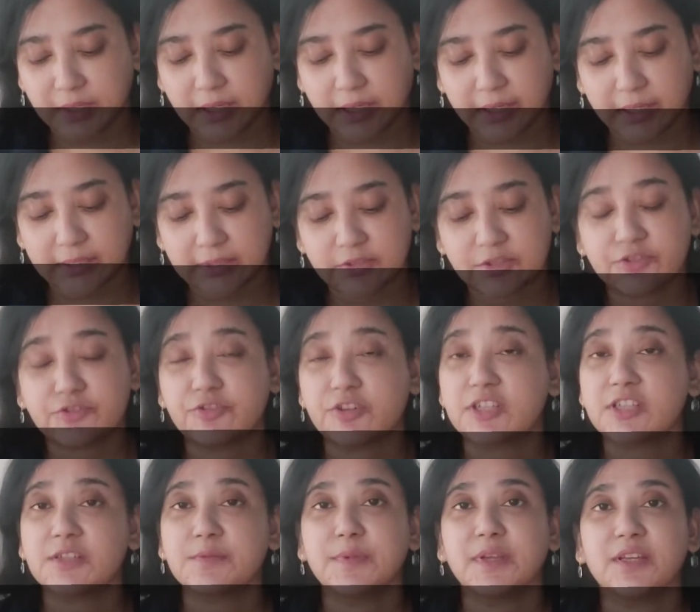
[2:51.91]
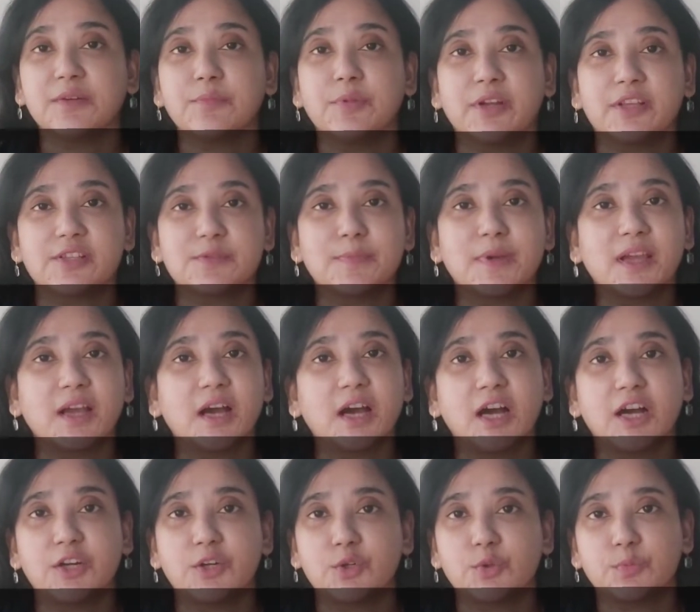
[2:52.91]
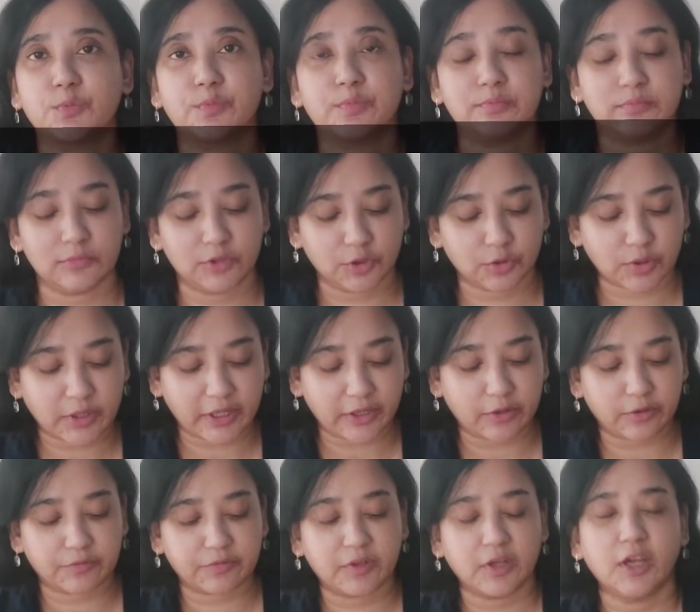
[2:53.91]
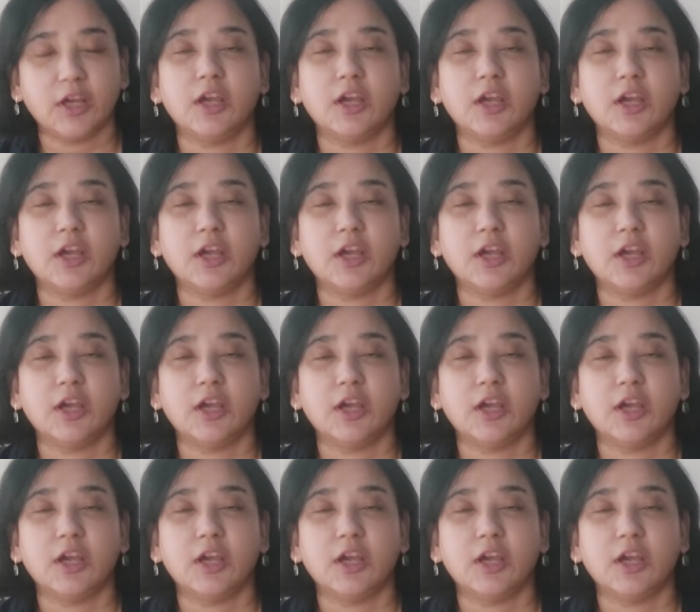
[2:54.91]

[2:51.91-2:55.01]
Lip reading: and trust me, it breaks my heart to kind of